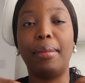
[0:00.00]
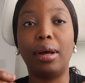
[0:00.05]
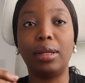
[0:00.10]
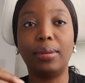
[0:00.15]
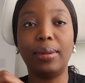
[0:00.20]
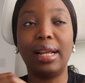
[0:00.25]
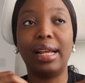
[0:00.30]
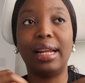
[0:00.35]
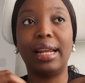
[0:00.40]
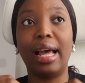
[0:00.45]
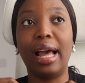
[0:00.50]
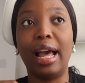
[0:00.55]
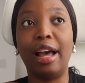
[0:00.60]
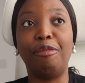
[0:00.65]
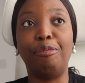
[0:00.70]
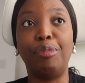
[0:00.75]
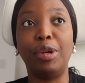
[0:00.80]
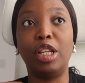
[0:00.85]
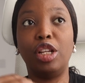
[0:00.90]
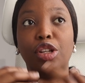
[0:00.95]
my husband and I
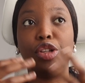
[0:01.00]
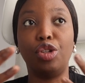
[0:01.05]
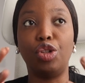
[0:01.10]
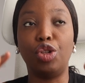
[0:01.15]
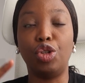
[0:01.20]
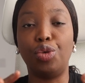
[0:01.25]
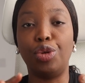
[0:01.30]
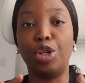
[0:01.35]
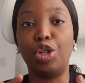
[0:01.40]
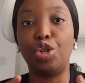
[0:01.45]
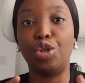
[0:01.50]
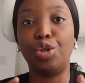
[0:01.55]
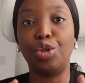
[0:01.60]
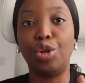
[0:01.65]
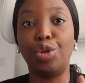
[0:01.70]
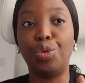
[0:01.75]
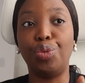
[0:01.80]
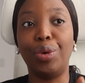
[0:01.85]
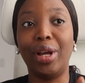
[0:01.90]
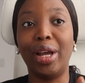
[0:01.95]
have been in a
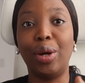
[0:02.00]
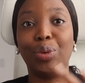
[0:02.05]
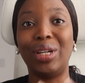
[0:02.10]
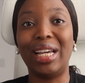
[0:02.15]
situation where